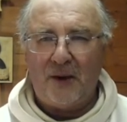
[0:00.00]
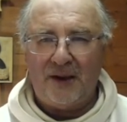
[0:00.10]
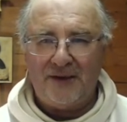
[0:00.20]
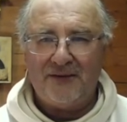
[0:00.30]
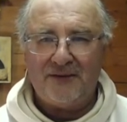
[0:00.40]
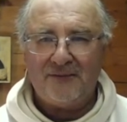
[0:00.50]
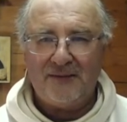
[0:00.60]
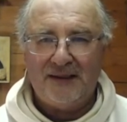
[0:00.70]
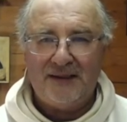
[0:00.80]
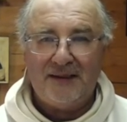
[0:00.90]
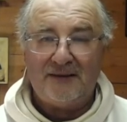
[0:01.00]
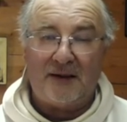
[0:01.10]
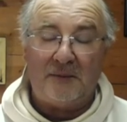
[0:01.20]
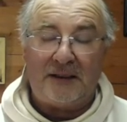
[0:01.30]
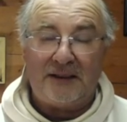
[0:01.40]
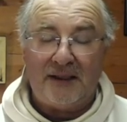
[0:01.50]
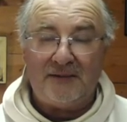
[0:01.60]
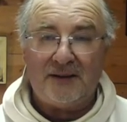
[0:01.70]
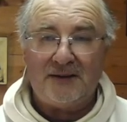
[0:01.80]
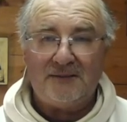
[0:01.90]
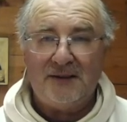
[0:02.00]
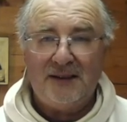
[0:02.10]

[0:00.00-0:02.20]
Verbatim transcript: ways, some clever,